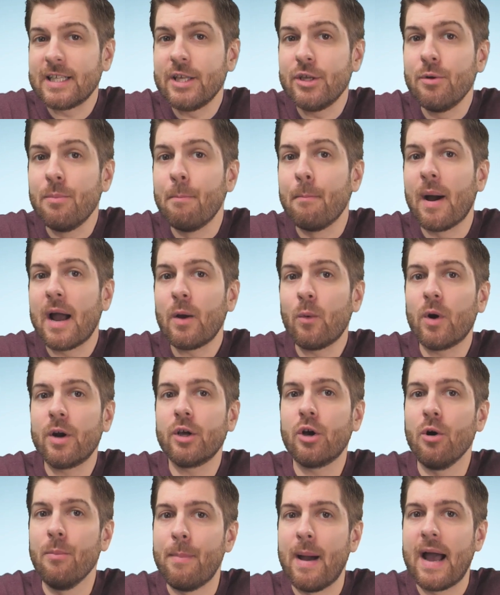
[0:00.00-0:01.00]
you might want to
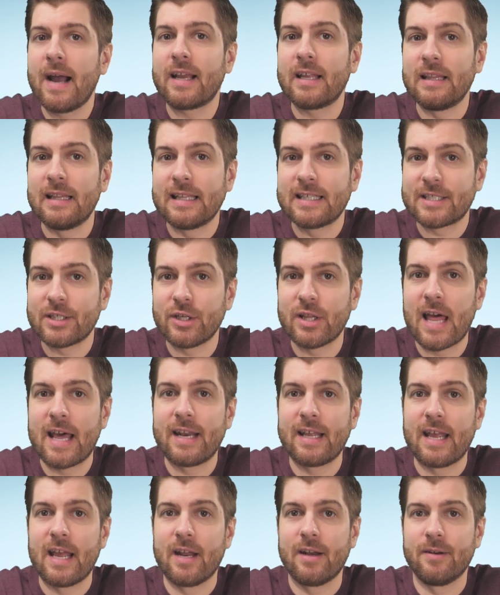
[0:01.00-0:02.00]
go back and listen to that
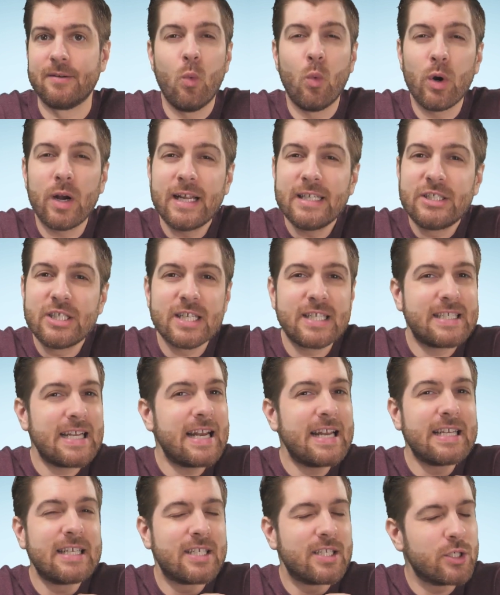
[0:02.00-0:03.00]
again. What I just said
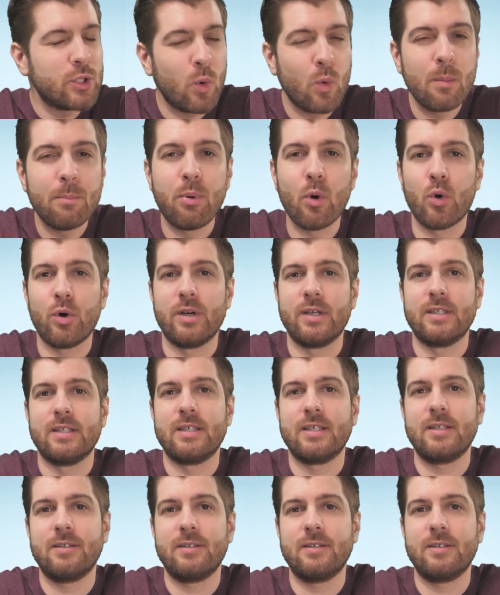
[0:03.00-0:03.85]
is so important.